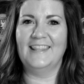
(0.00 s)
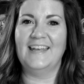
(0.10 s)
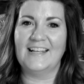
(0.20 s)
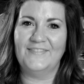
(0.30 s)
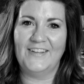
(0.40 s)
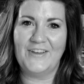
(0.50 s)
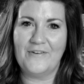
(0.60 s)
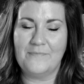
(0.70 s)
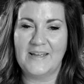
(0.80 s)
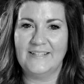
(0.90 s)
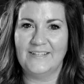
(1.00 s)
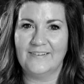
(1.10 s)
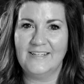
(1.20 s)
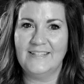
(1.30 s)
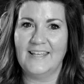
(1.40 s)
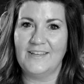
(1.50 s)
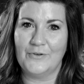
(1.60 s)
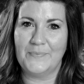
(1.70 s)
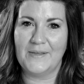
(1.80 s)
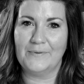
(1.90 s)
The next video in my series that
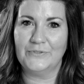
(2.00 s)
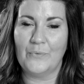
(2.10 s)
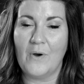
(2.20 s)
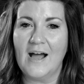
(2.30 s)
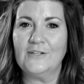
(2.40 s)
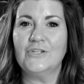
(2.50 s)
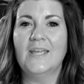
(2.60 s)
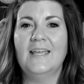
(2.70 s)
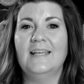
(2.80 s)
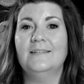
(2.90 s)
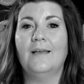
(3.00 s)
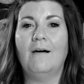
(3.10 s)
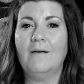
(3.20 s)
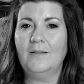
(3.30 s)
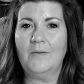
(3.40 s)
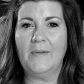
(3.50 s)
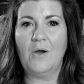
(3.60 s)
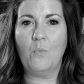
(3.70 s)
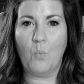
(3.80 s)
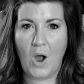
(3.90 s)
you'll be able to watch is all
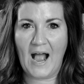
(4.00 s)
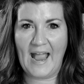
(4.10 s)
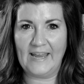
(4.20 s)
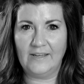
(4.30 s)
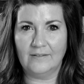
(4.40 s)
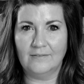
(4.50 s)
about why.